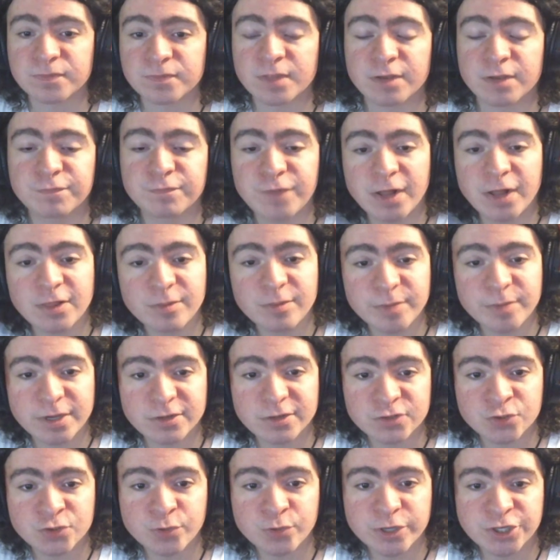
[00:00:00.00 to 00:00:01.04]
Follow me
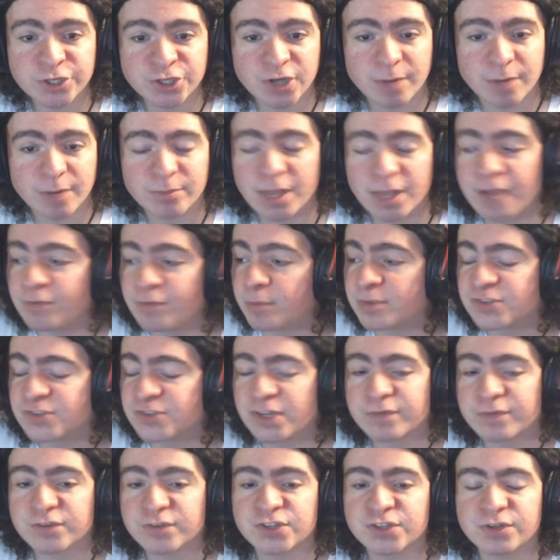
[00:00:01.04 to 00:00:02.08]
on Twitch. I'm live almost
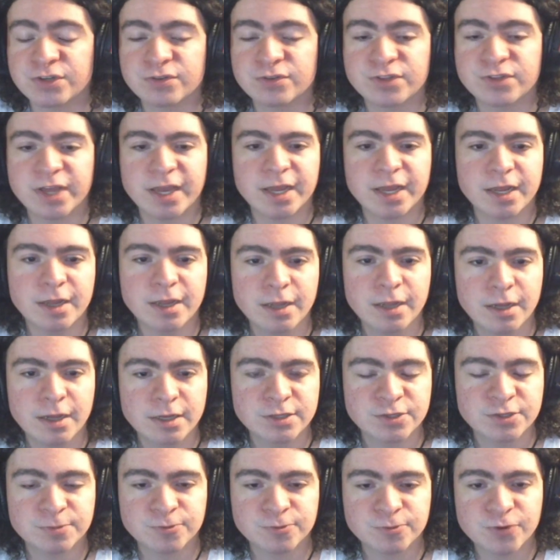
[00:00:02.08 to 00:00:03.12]
every single day.
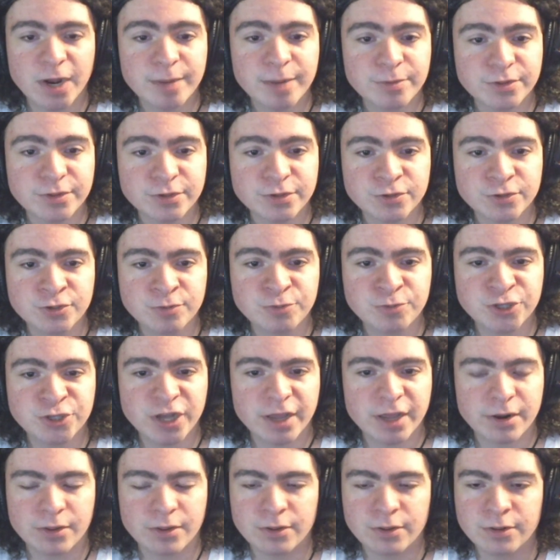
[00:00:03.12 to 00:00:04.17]
Subscribe to the YouTube
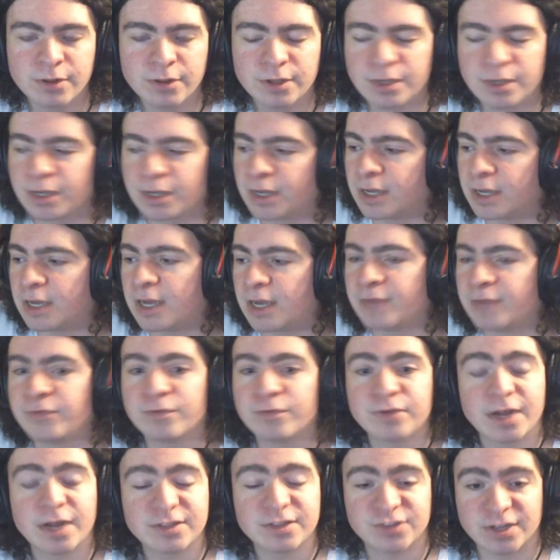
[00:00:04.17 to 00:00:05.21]
channel, if you
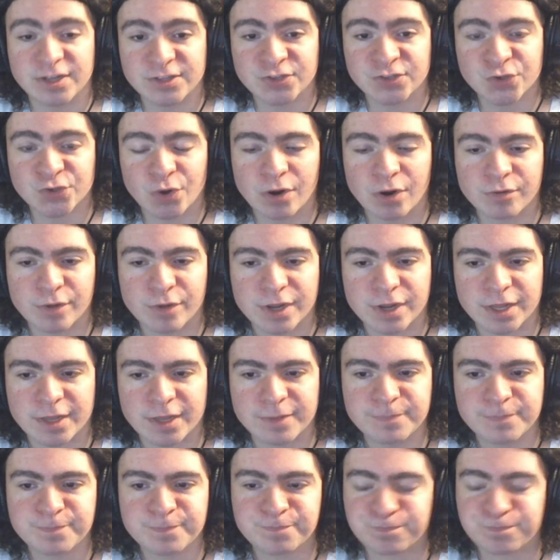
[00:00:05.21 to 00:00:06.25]
have not done so
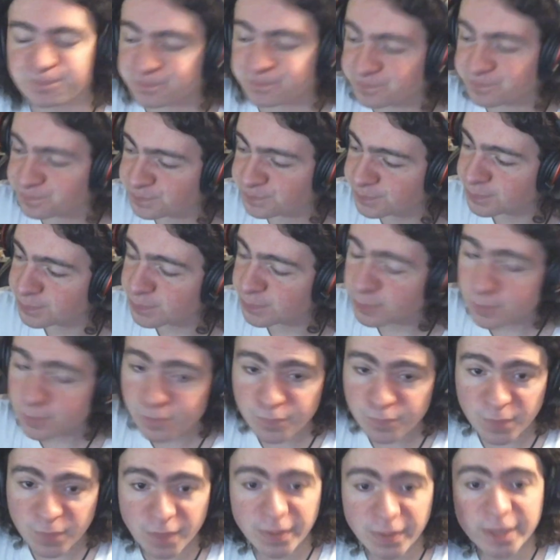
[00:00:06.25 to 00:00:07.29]
already.
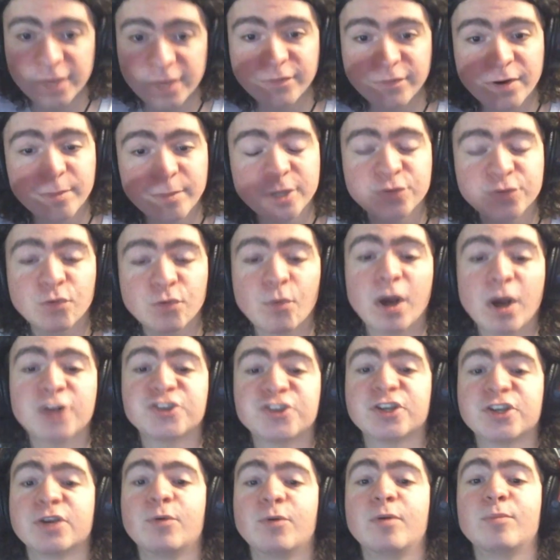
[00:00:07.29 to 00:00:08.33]
Thank you very much for
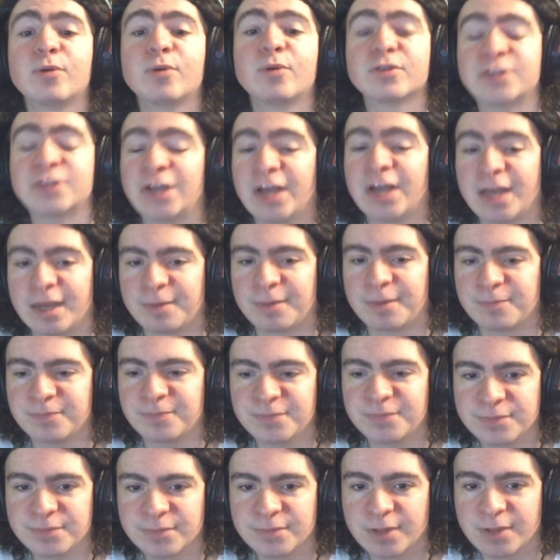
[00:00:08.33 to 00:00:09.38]
watching one more time,
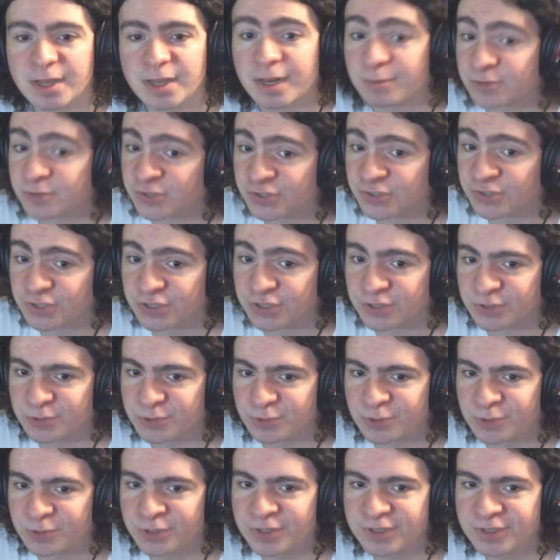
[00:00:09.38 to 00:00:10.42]
and I will see
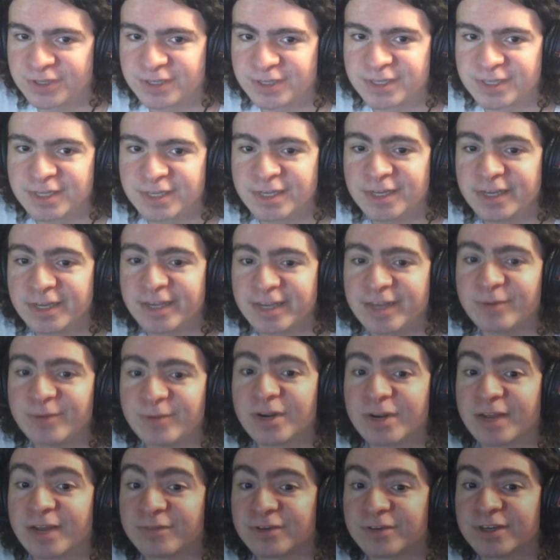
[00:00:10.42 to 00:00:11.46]
you in
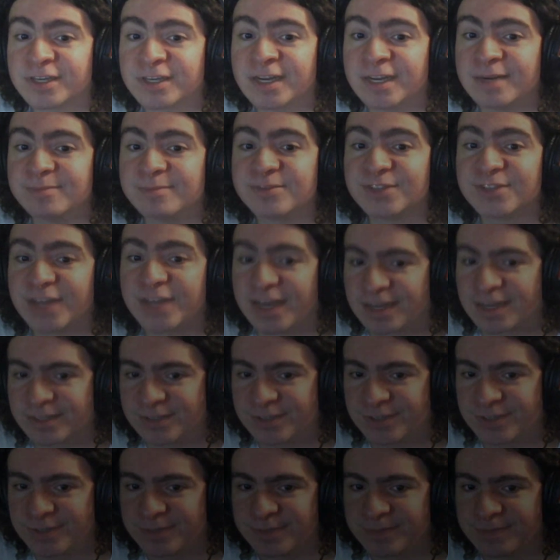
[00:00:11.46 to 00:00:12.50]
whatever comes next.